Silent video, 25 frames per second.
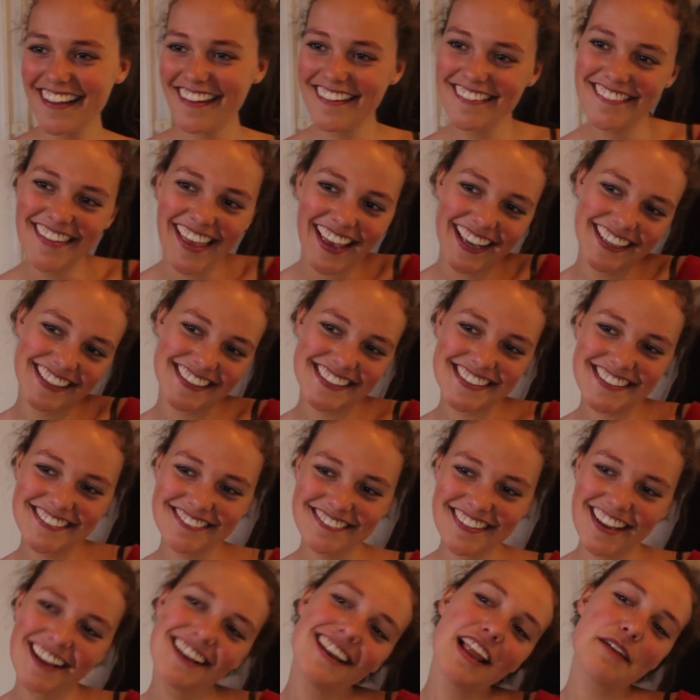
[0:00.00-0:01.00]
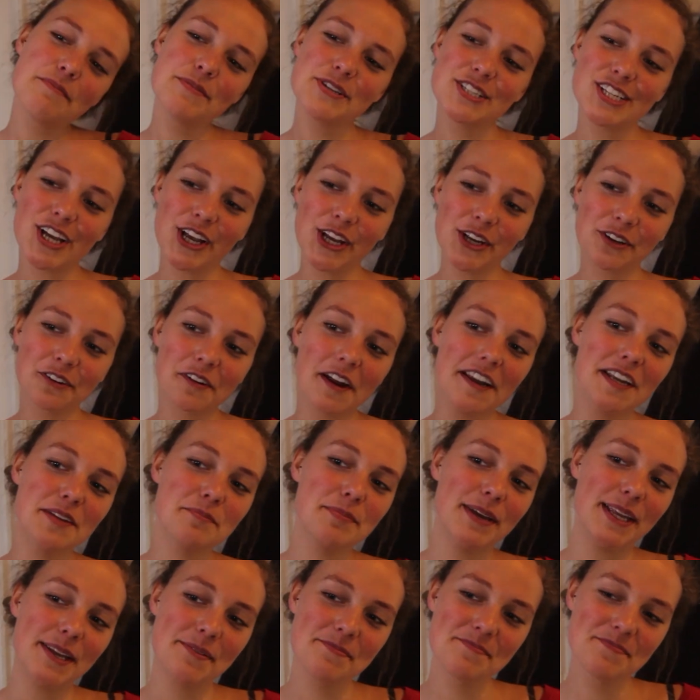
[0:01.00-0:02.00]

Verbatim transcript: Thanks. Let me show you around a bit.